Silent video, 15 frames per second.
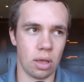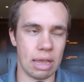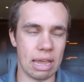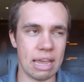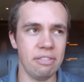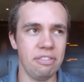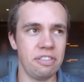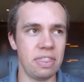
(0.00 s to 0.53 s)

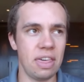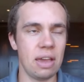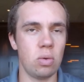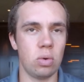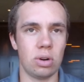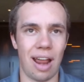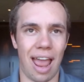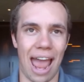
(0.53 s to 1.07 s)
If they
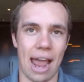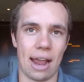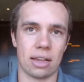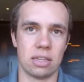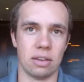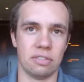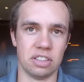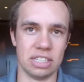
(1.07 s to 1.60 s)
were
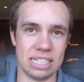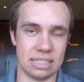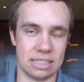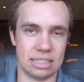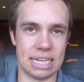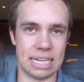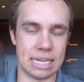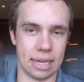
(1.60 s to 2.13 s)
actively
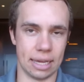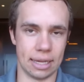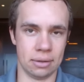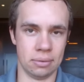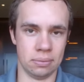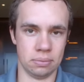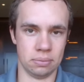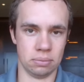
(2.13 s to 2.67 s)

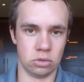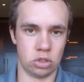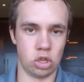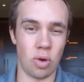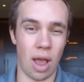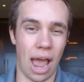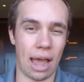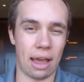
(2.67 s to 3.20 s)
seeking
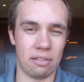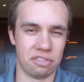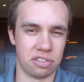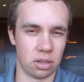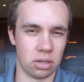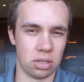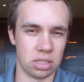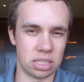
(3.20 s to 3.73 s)
to add
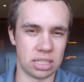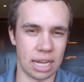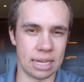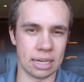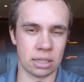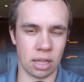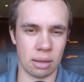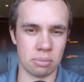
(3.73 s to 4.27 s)
Florida
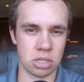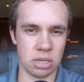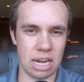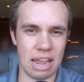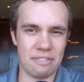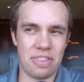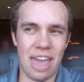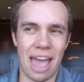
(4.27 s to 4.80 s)
State and
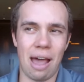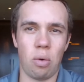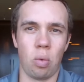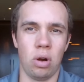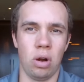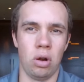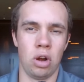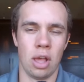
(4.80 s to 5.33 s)
Clemson, if that
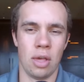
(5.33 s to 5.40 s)
were